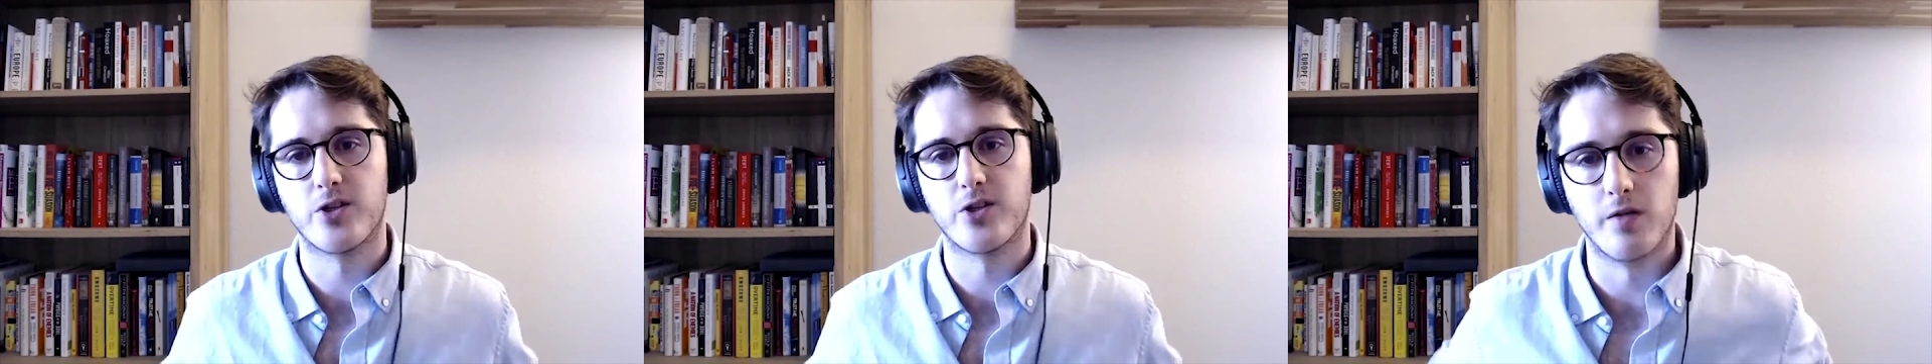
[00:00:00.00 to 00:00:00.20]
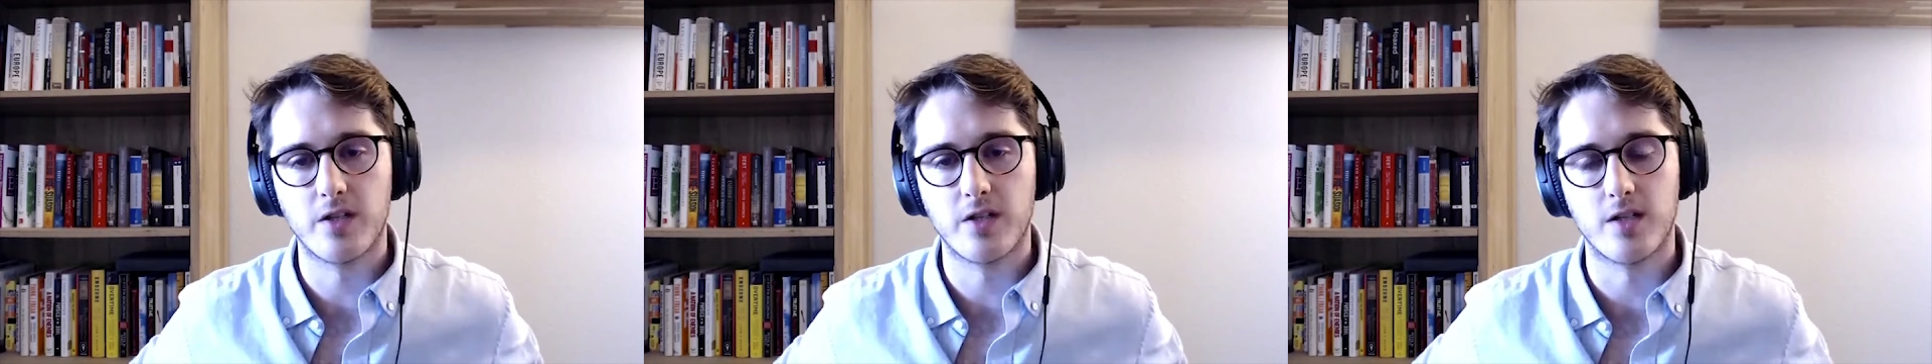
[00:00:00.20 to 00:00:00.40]

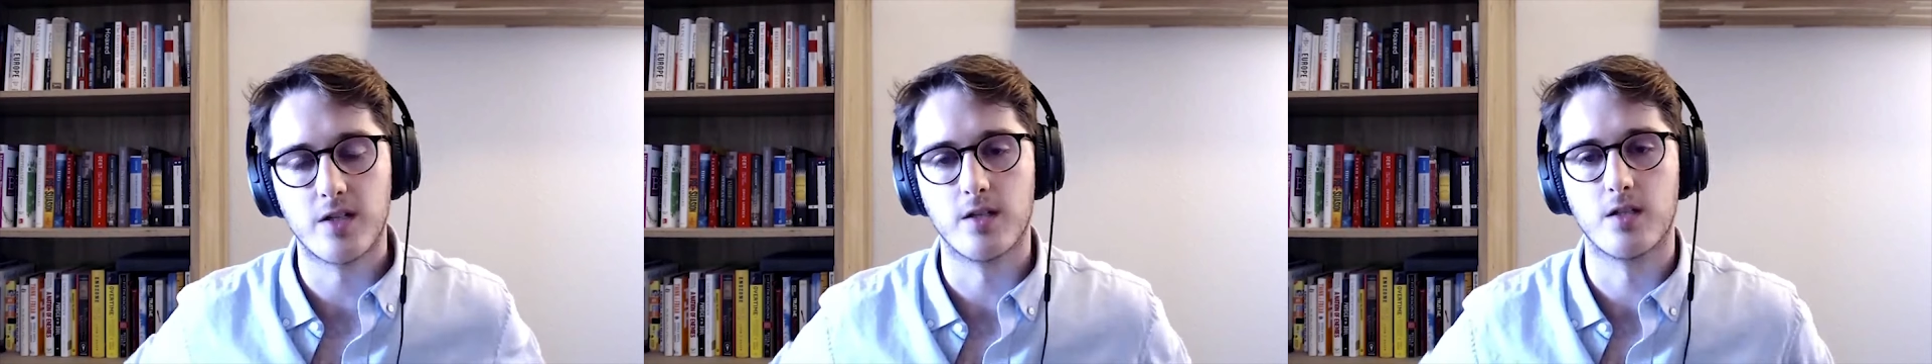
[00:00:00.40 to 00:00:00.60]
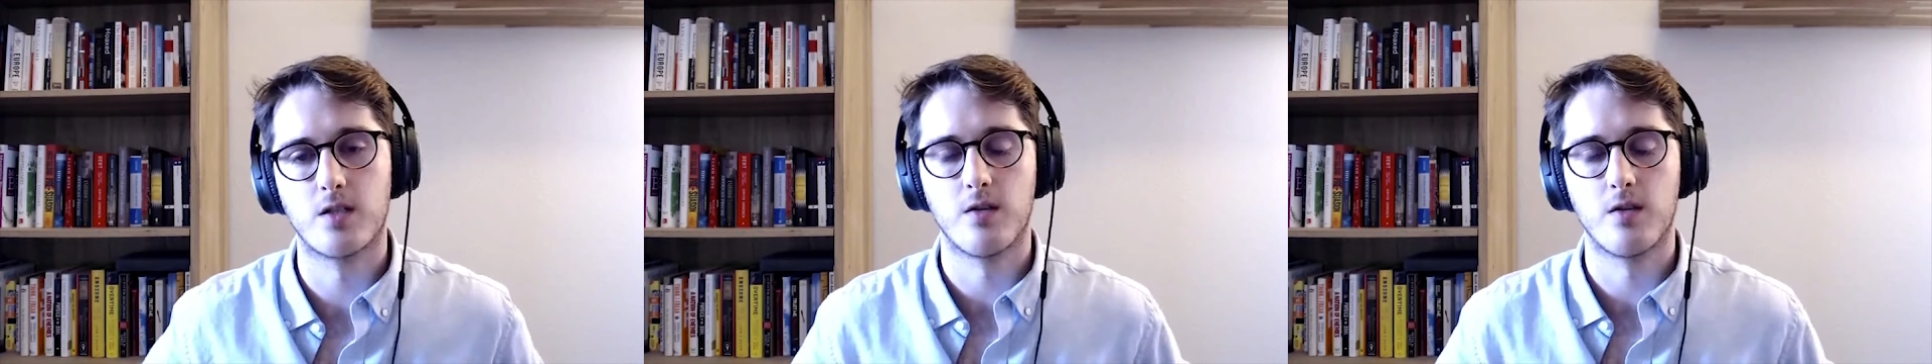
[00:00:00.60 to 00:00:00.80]

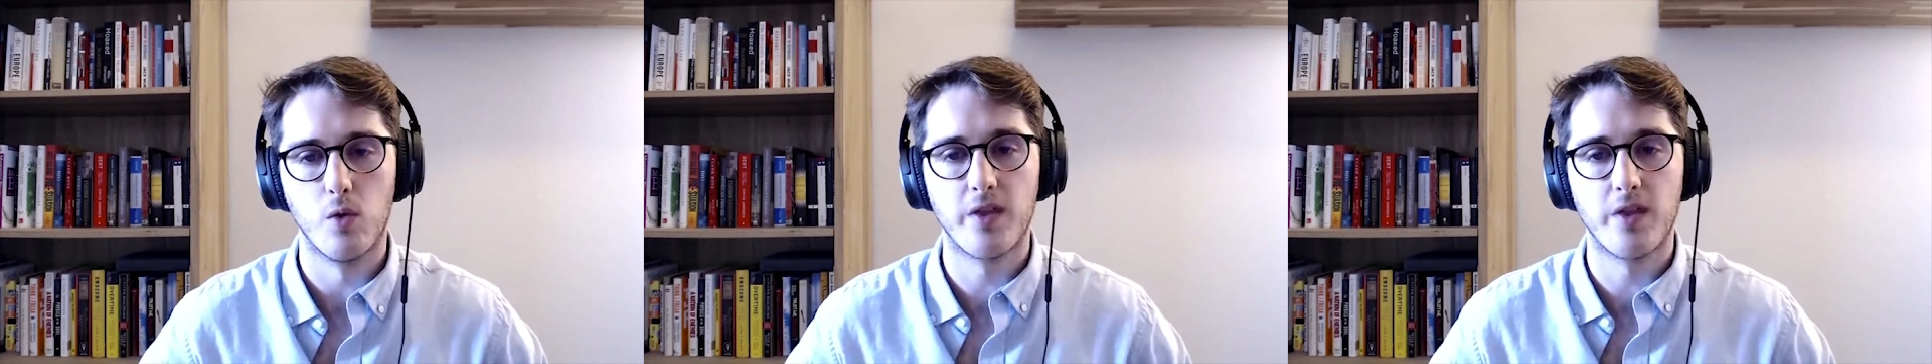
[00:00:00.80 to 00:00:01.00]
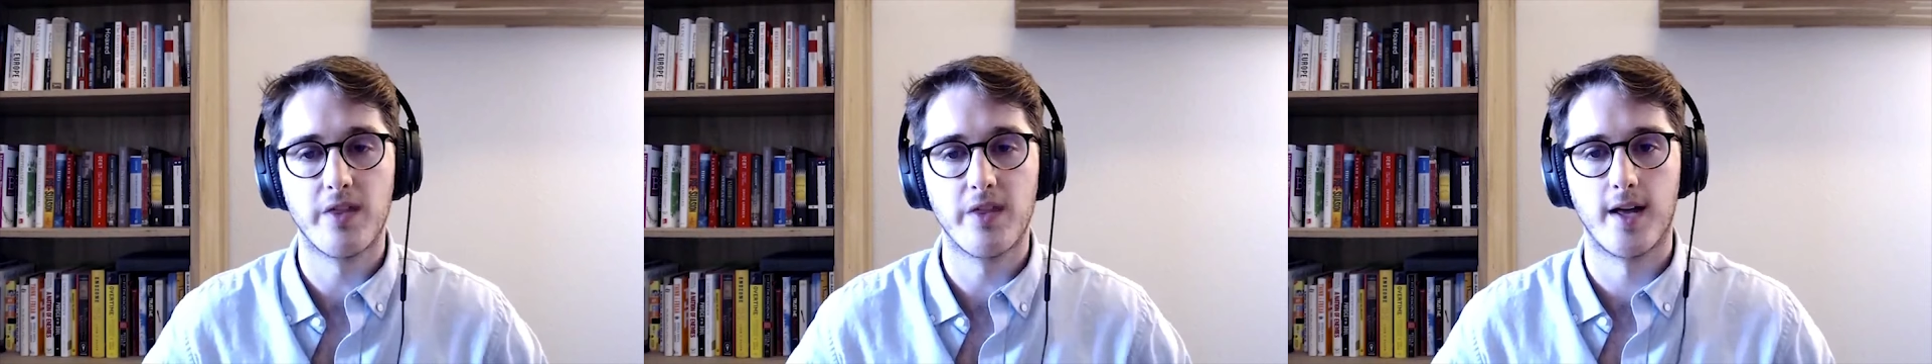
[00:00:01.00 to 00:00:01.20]
services
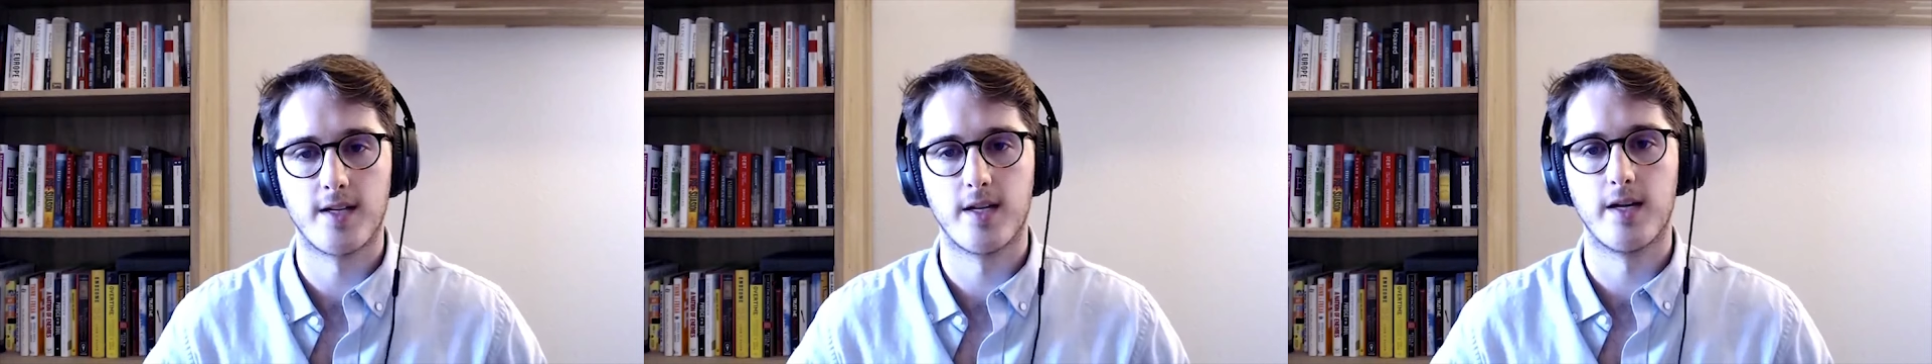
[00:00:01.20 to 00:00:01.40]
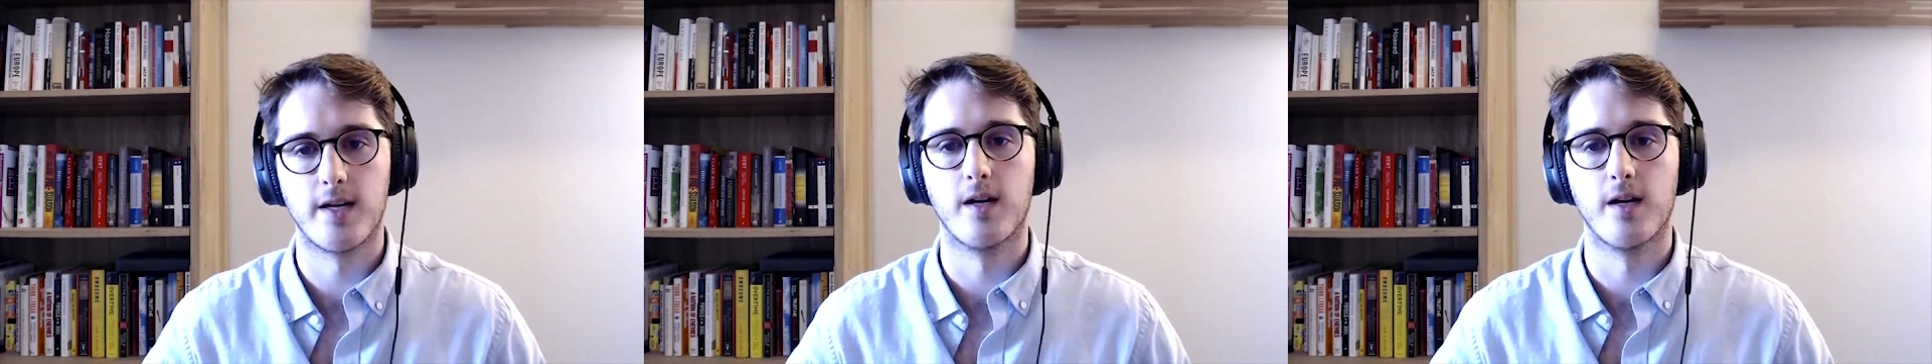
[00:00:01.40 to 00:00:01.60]
with
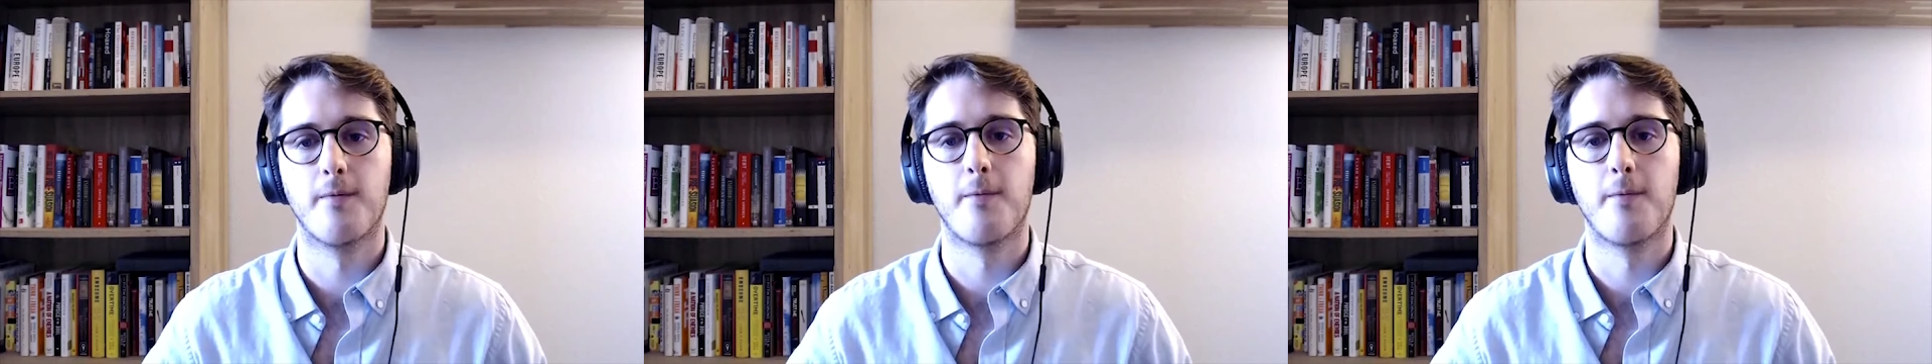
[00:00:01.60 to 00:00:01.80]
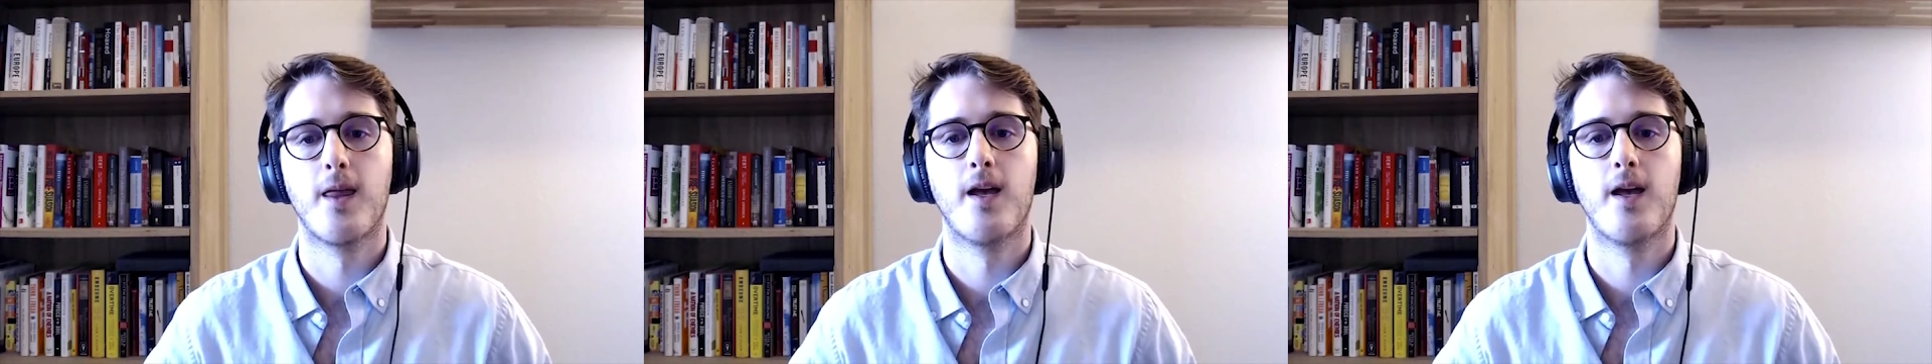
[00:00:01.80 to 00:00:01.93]
that data.